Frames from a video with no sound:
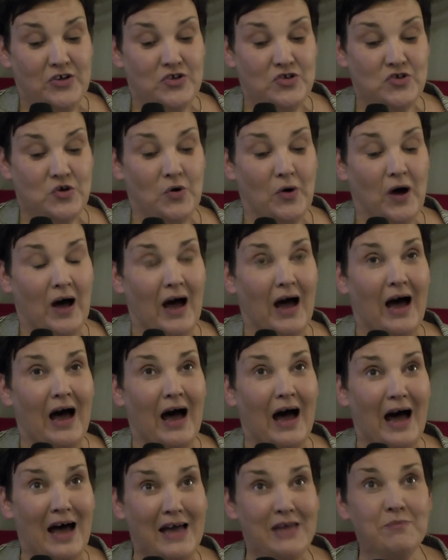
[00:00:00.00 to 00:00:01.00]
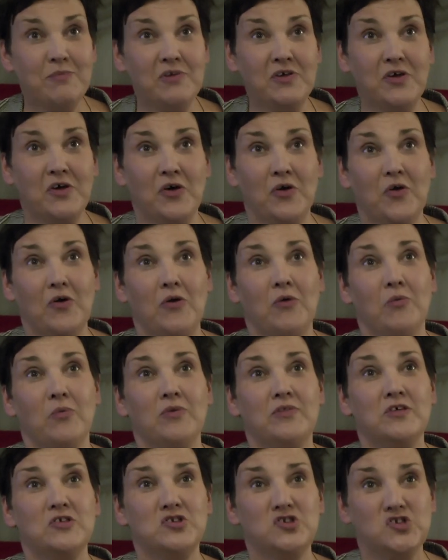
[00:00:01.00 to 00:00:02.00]
So I'm here
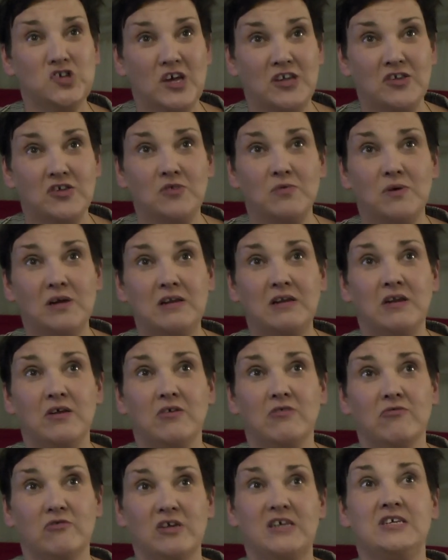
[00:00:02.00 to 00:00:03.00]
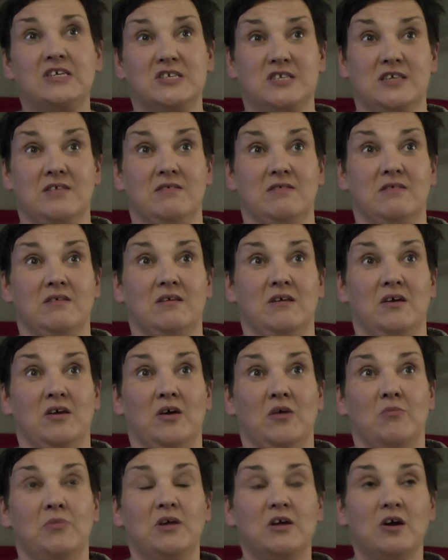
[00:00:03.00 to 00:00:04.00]
with a genuine reason,
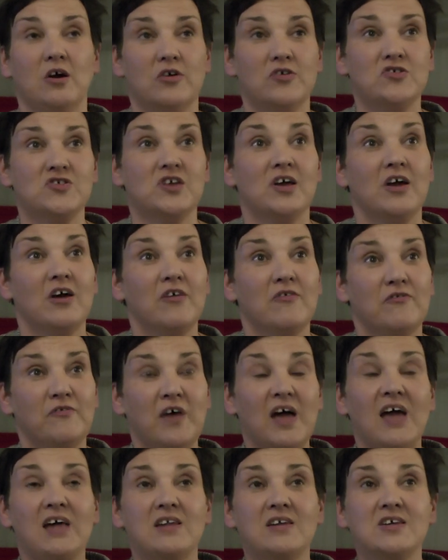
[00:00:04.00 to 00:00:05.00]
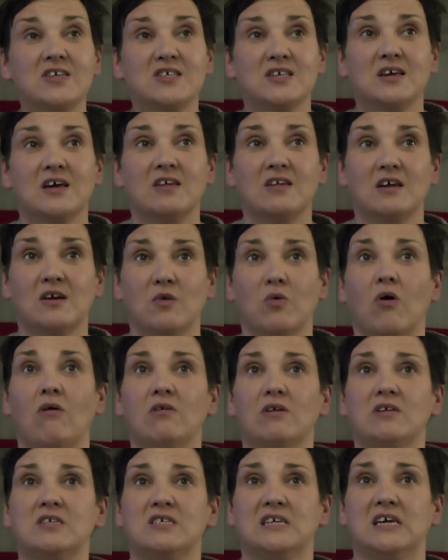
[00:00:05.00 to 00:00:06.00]
because fairness and
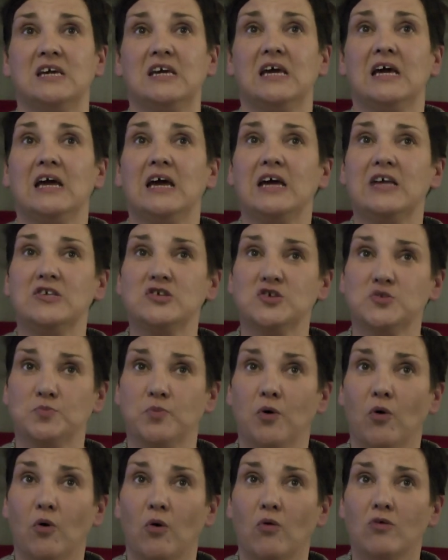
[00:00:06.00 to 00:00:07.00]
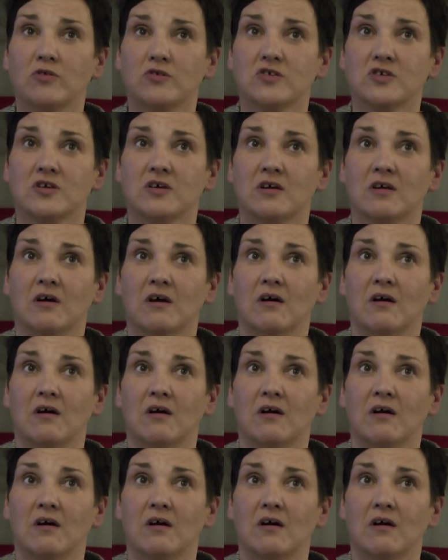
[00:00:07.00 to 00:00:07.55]
equality in sport